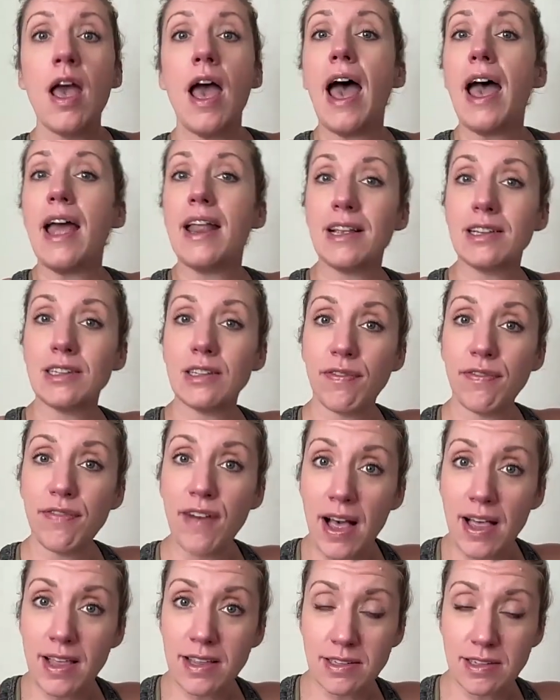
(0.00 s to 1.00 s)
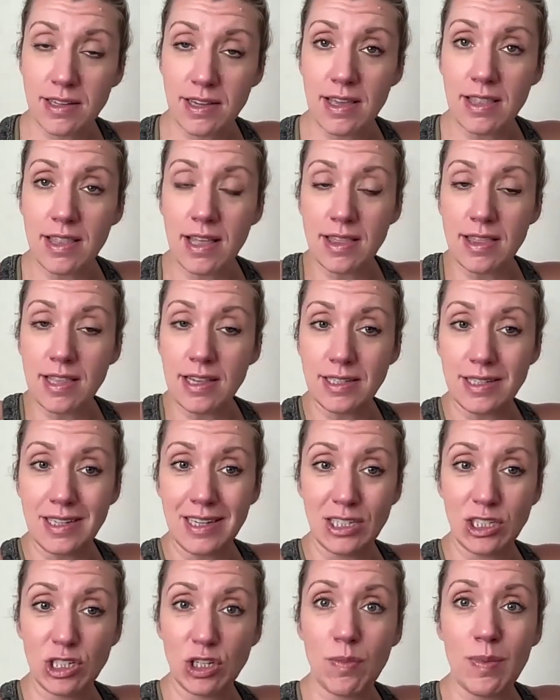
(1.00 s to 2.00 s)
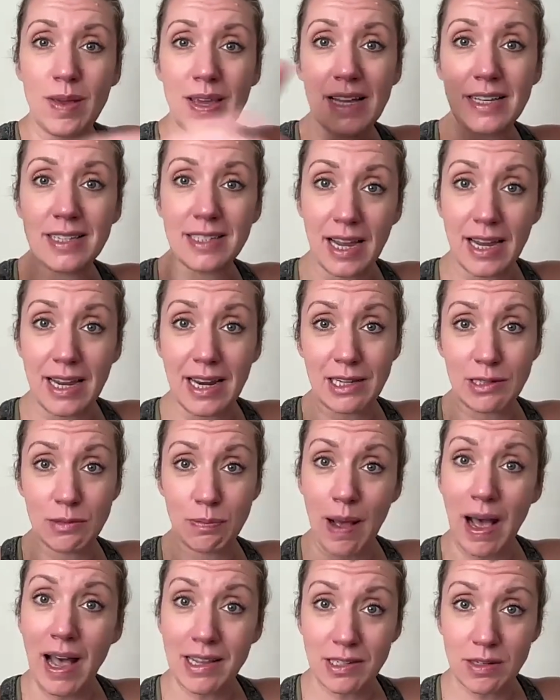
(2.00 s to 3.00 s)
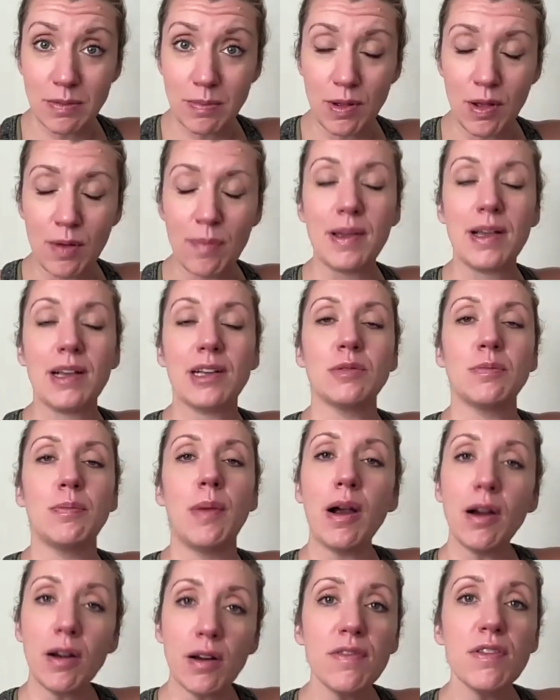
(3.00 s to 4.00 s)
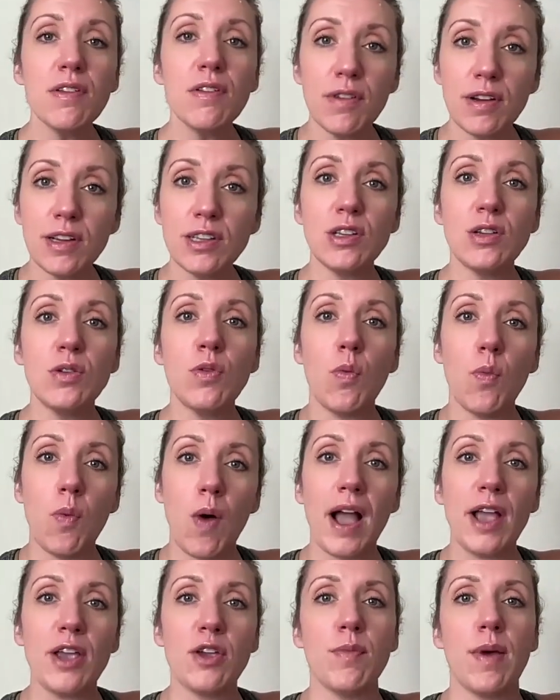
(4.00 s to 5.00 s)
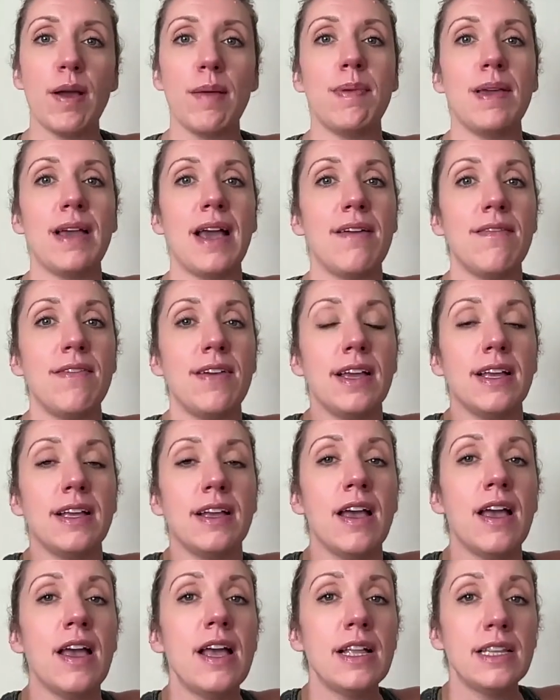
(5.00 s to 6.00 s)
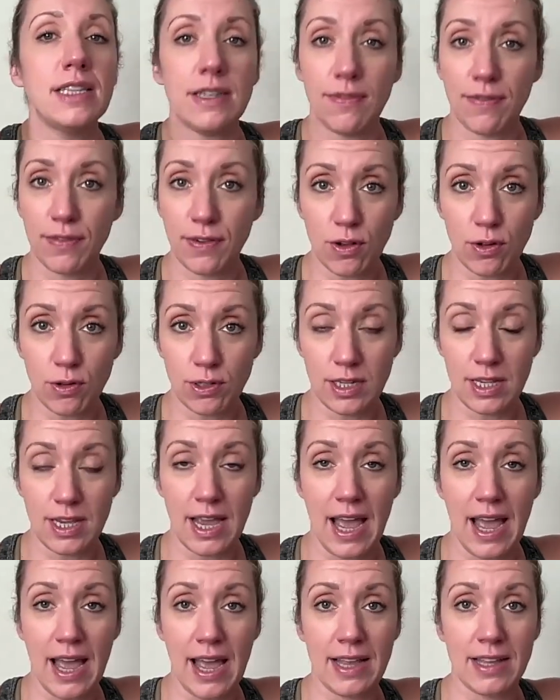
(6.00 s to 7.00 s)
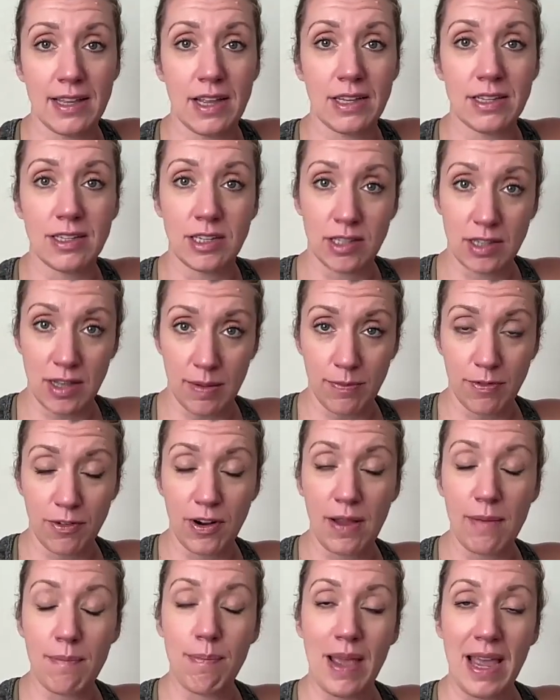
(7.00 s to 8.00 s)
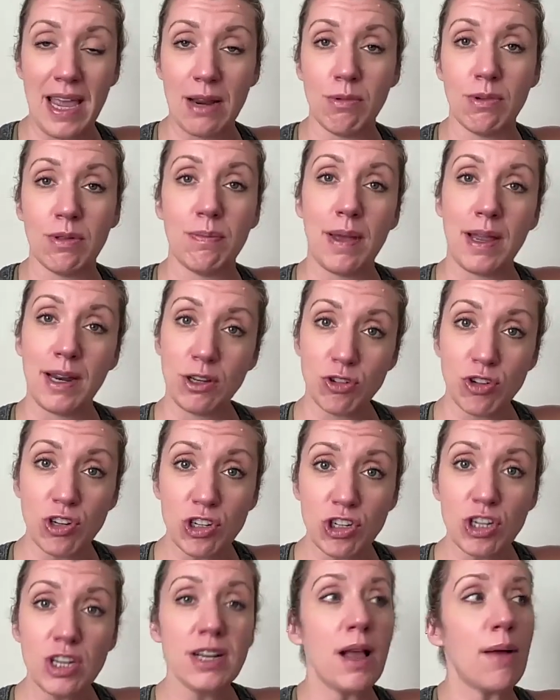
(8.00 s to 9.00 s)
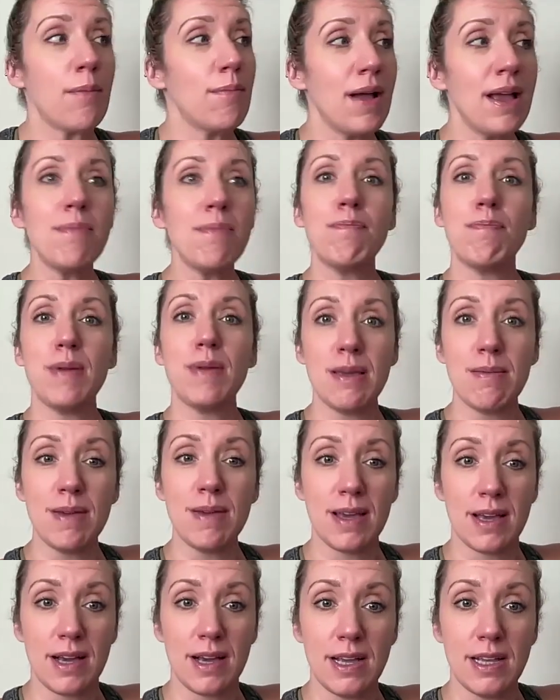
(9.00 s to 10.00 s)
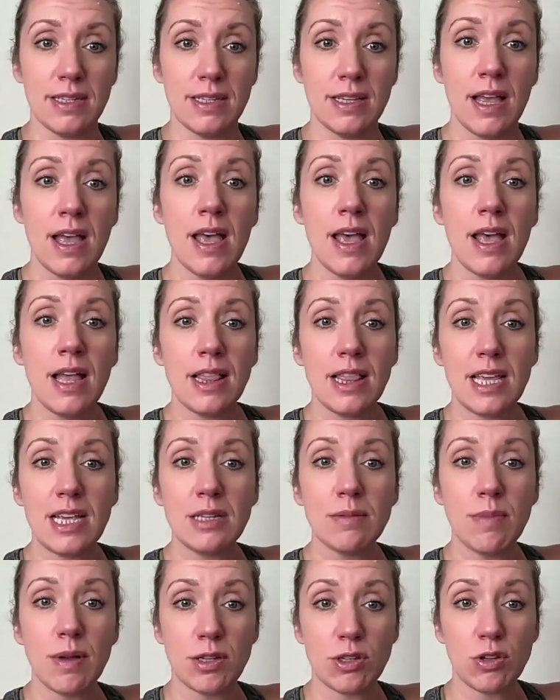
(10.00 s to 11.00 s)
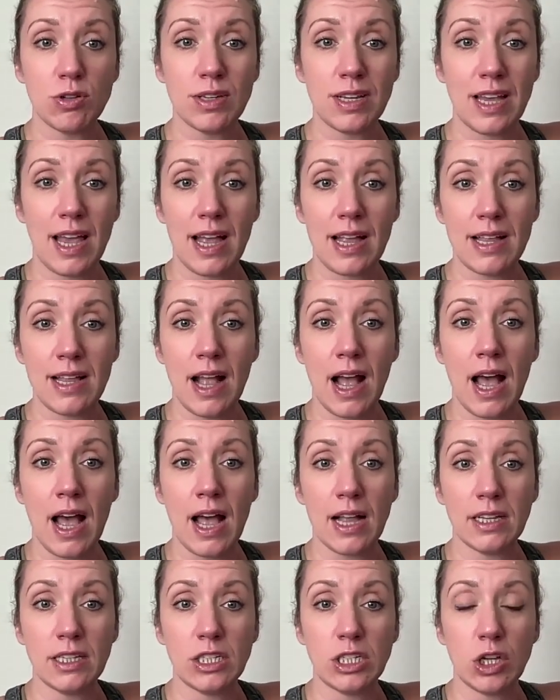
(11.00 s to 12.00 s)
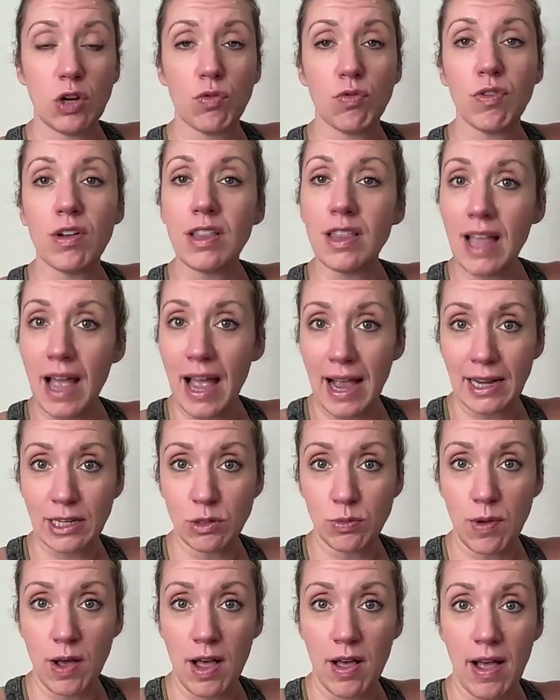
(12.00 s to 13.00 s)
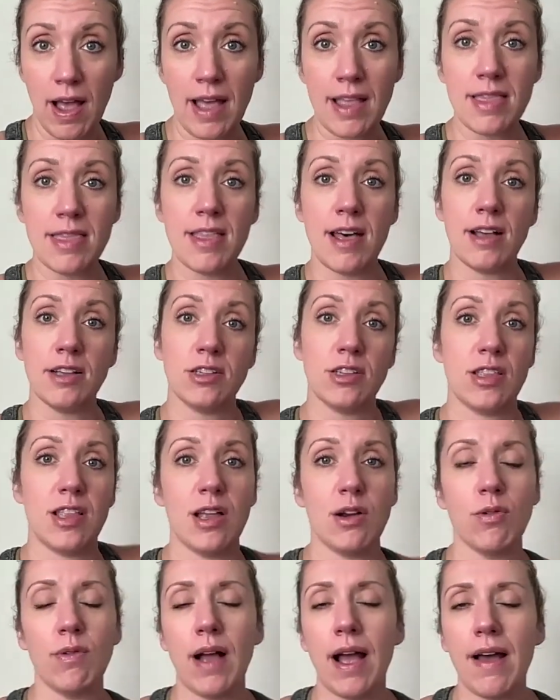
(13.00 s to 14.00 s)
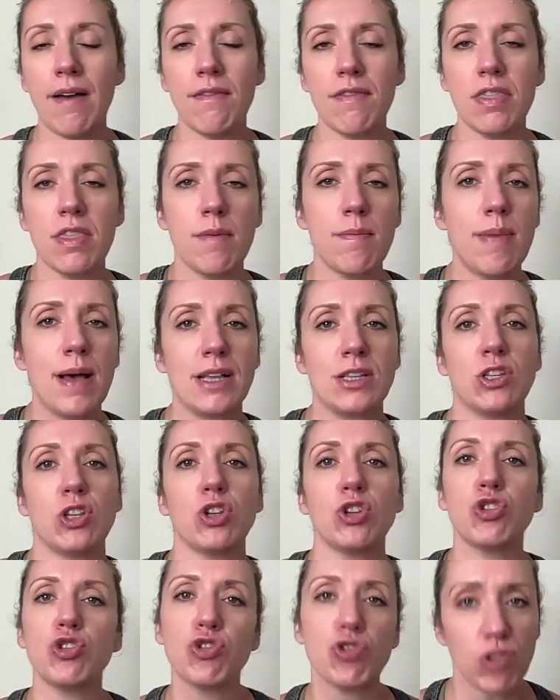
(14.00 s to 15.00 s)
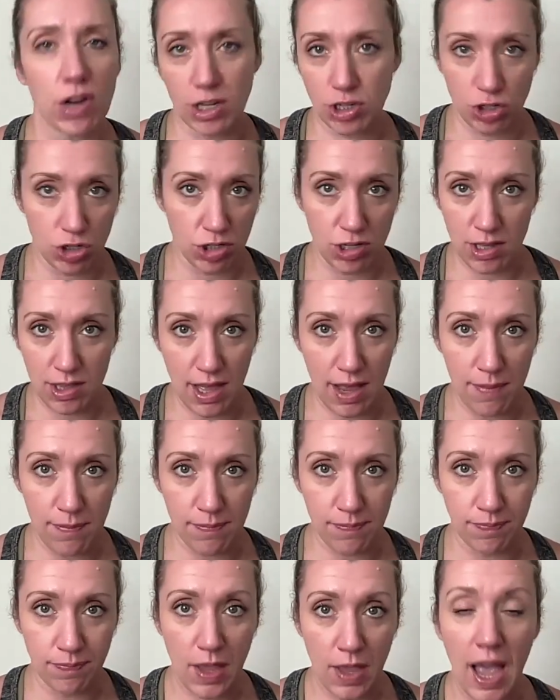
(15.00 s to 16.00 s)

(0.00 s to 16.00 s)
And it's a fallacy that this needs to be tight as possible because part of the reason why you might be having difficulty and discomfort and pain with penetration might be because these muscles cannot relax well and thus they don't have the best stretch to them.